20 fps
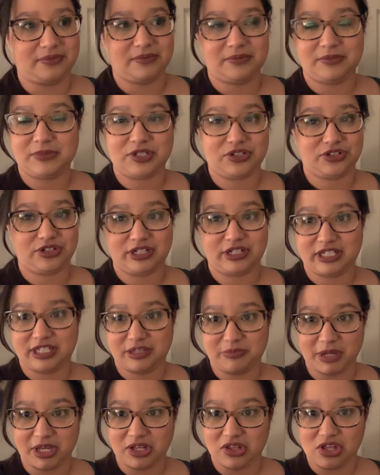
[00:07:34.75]
you should see
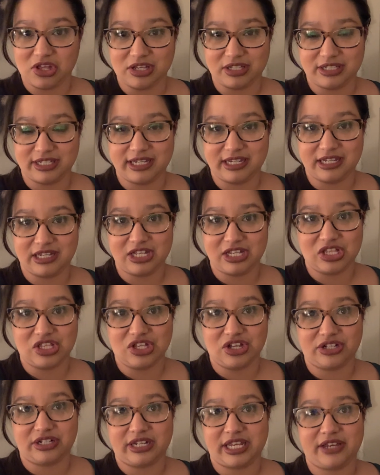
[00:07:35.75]
my closet. It
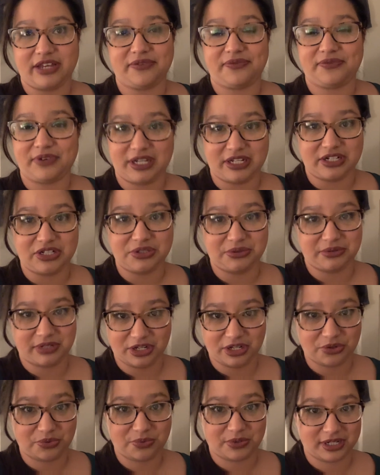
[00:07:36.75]
looked like a freaking
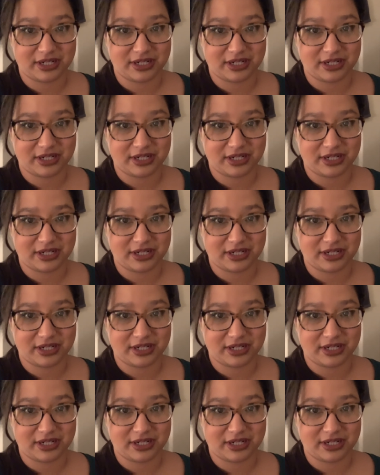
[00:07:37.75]
tornado went